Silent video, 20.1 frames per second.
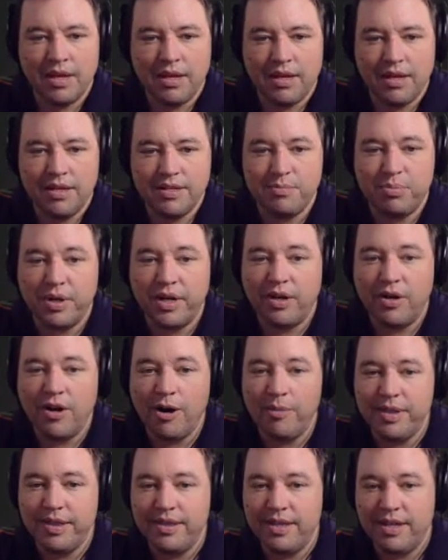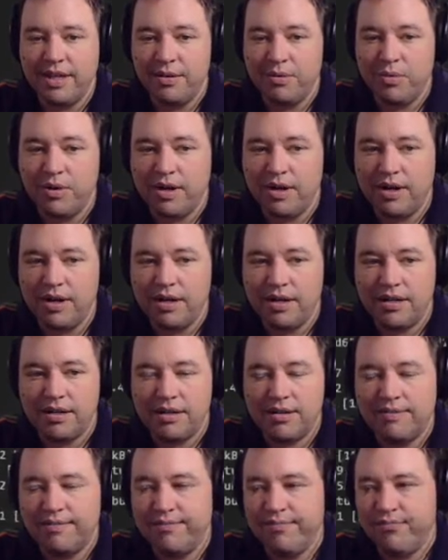It's a pretty common thing where
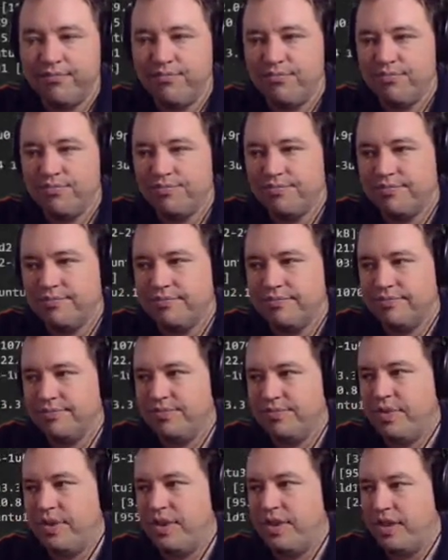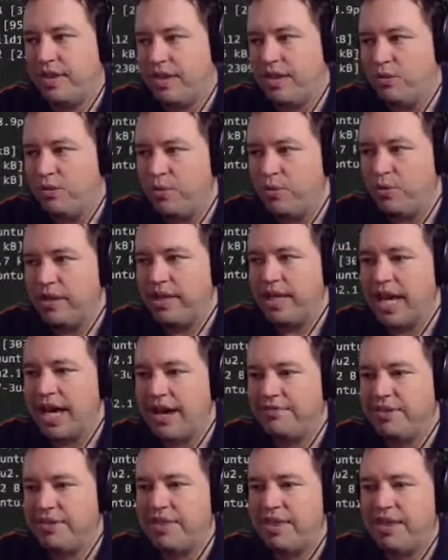you really have
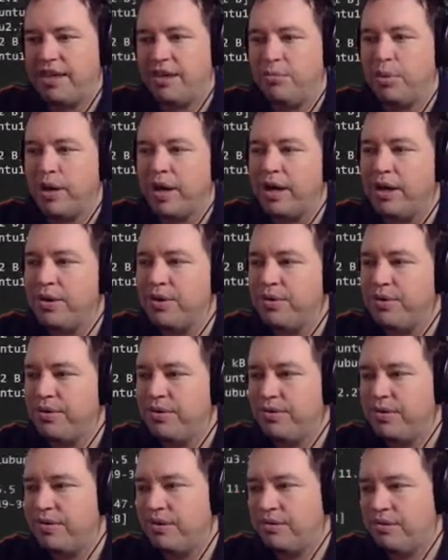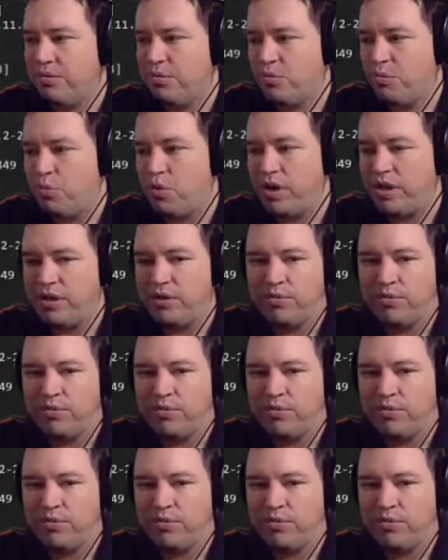to think about what you